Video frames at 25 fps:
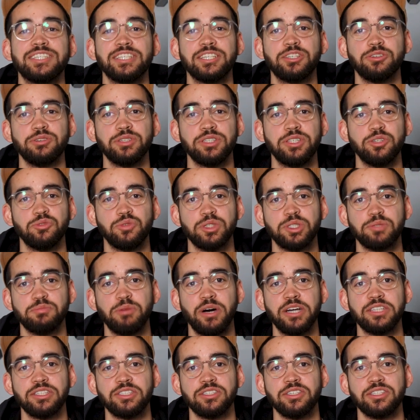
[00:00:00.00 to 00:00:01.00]
security
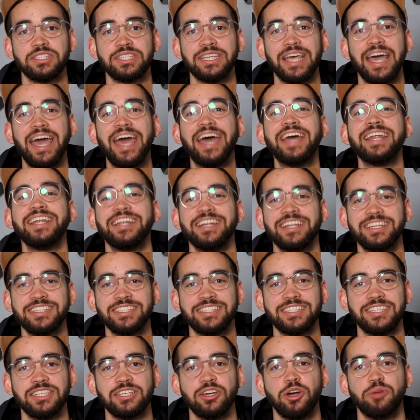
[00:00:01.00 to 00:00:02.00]
responses and
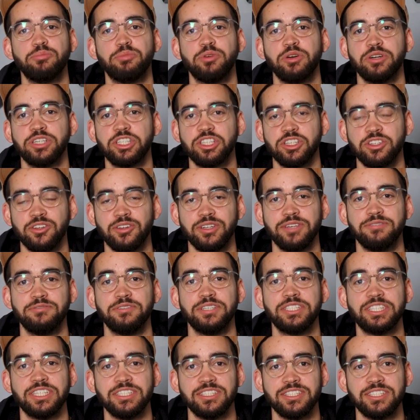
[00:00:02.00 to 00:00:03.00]
enhancing operational
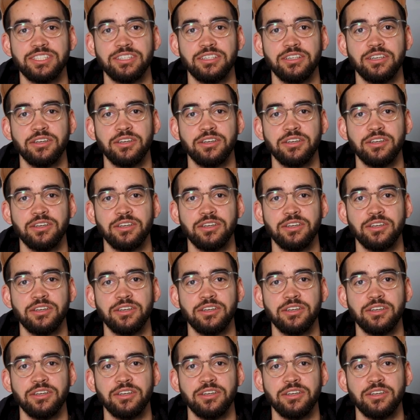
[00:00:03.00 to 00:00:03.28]
efficiency.